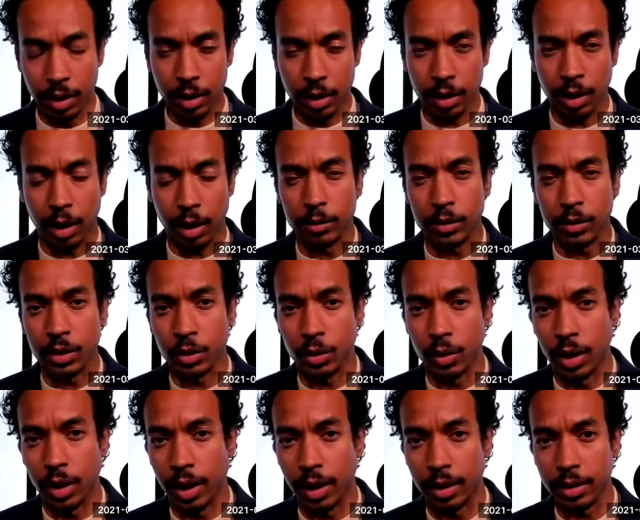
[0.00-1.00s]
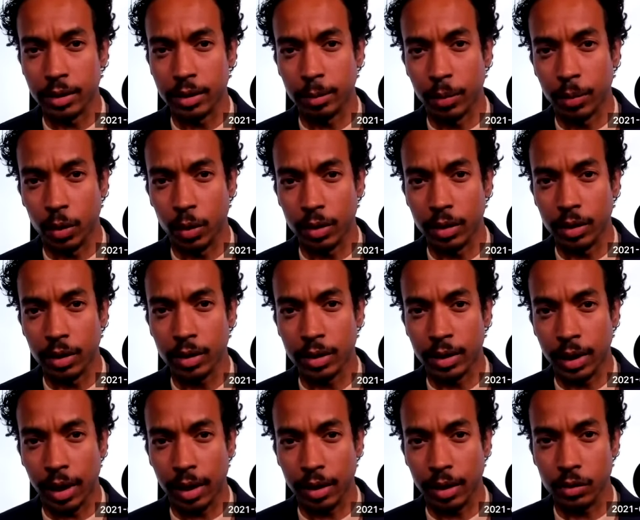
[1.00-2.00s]
come to support
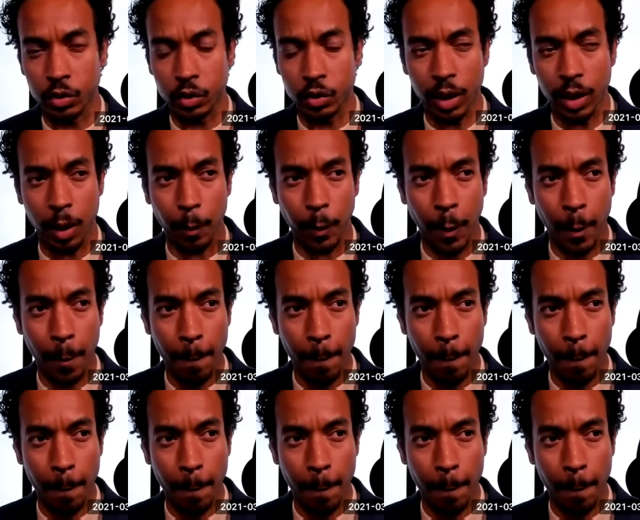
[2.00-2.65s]
Donald Trump.